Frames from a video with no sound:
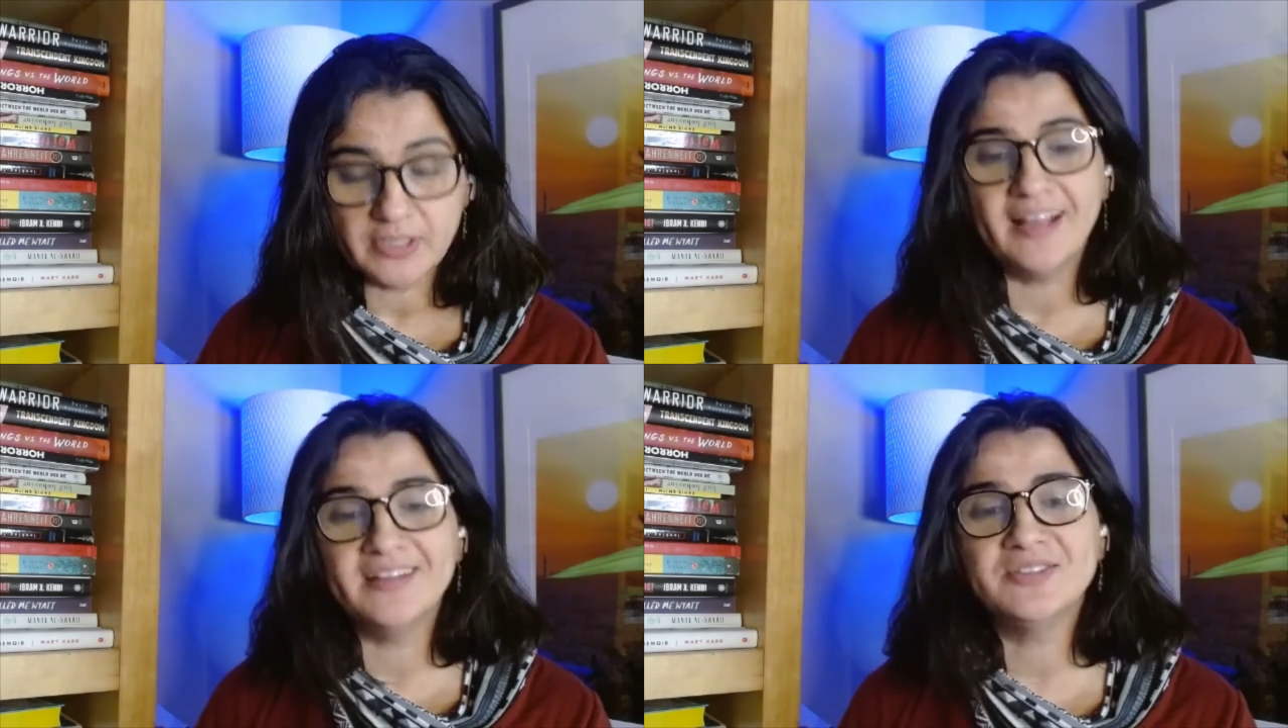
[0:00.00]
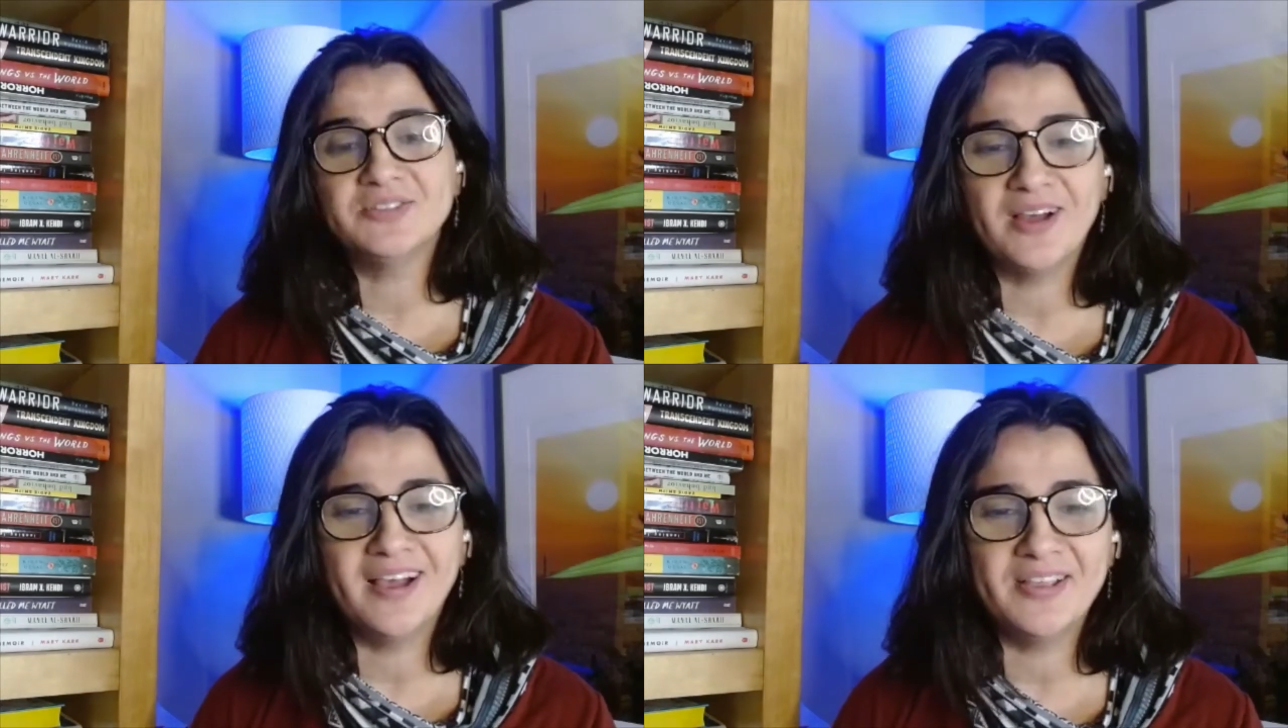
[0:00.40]
and
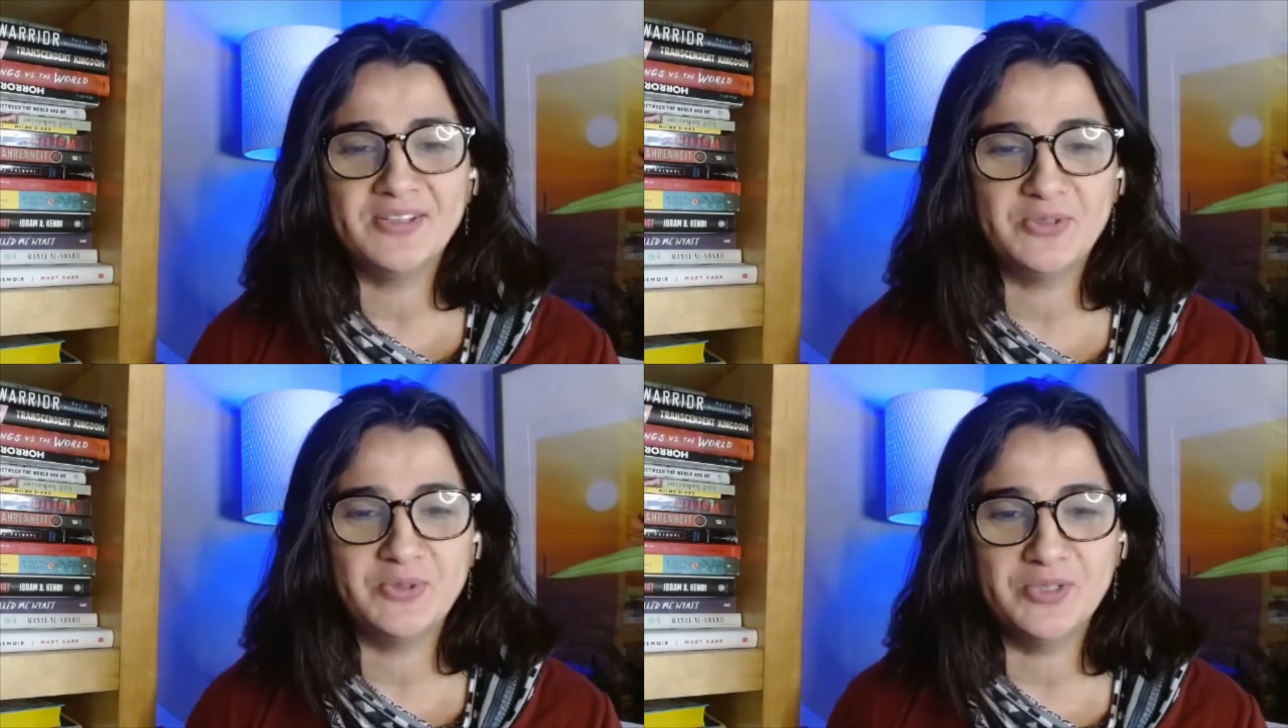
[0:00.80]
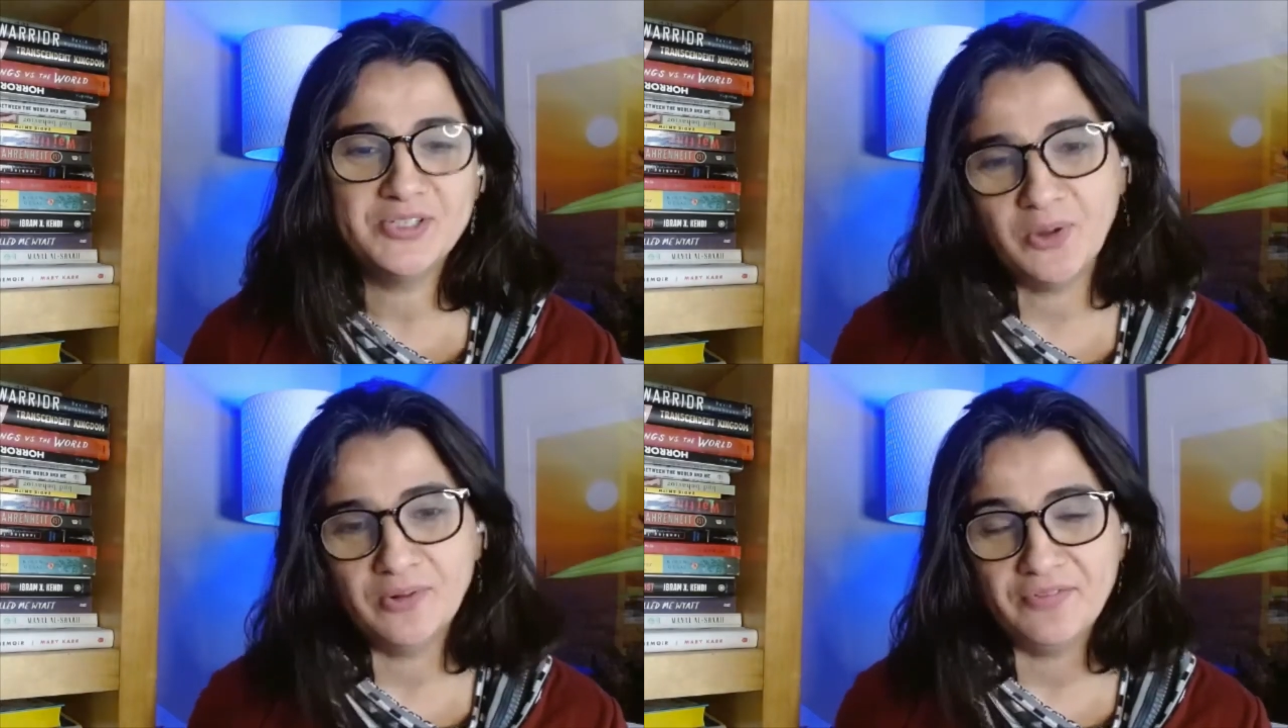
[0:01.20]
tries to
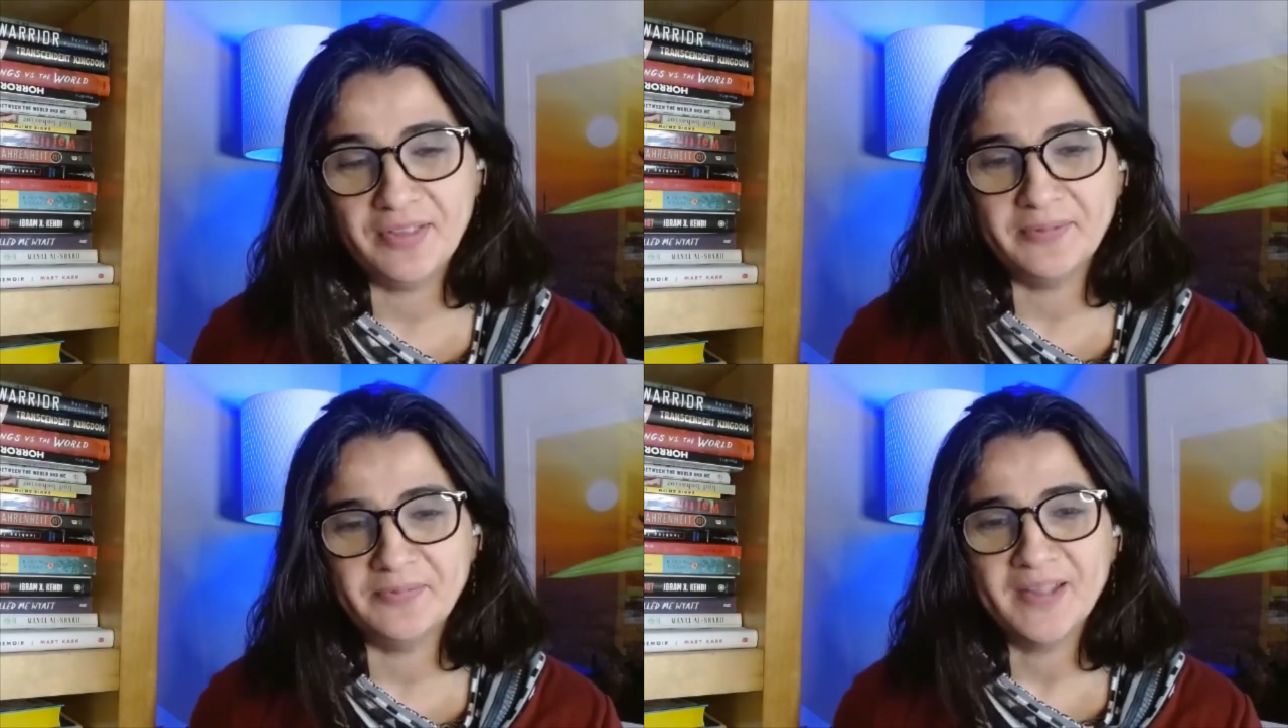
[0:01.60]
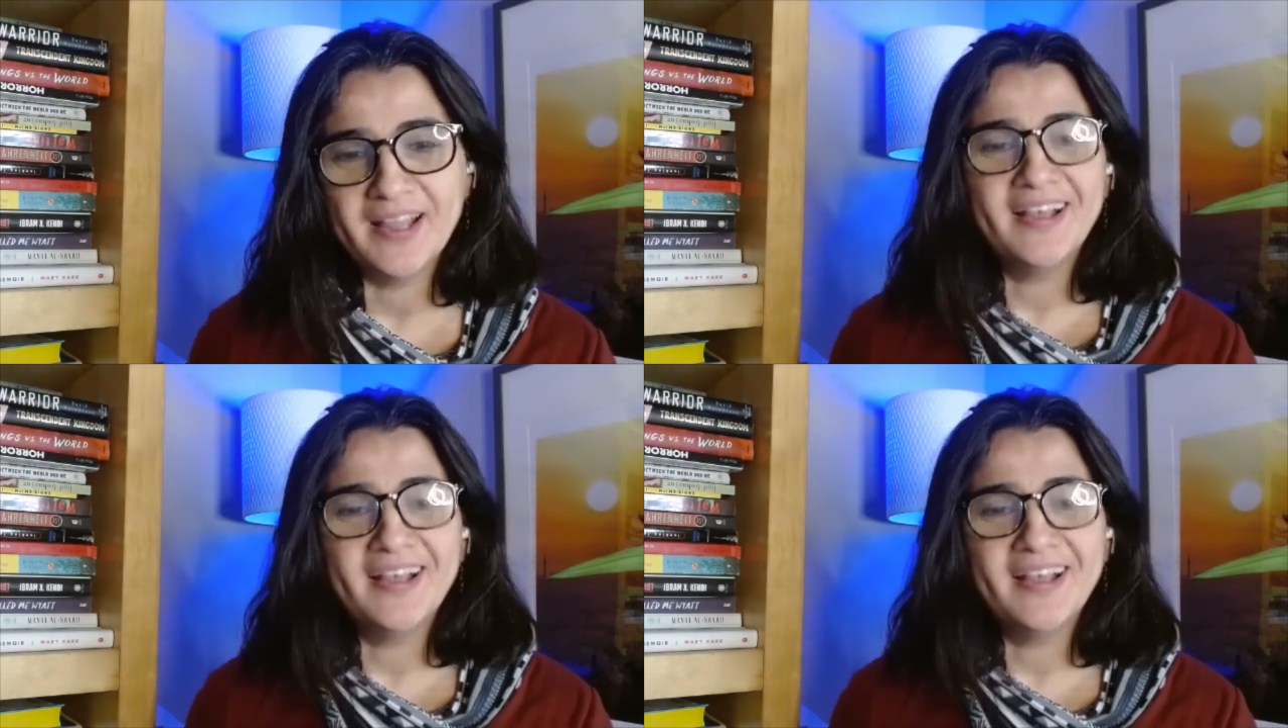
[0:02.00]
resolve them.